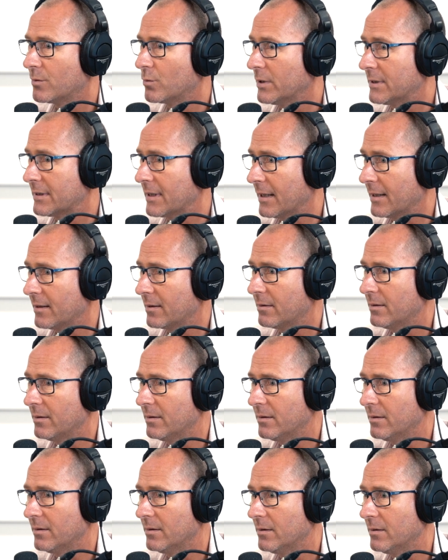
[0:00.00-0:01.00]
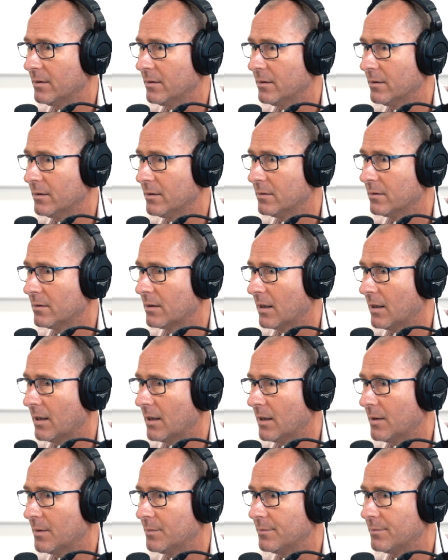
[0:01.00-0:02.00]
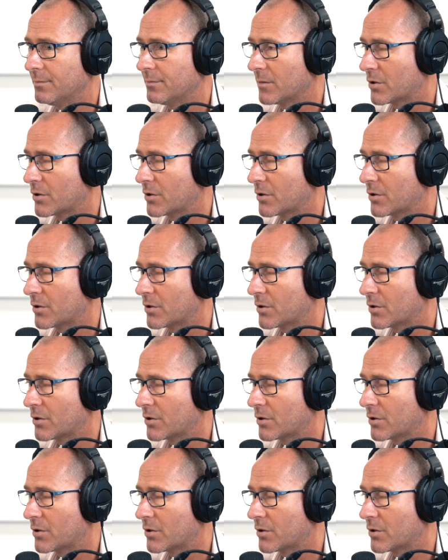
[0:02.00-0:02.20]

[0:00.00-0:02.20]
We take the um,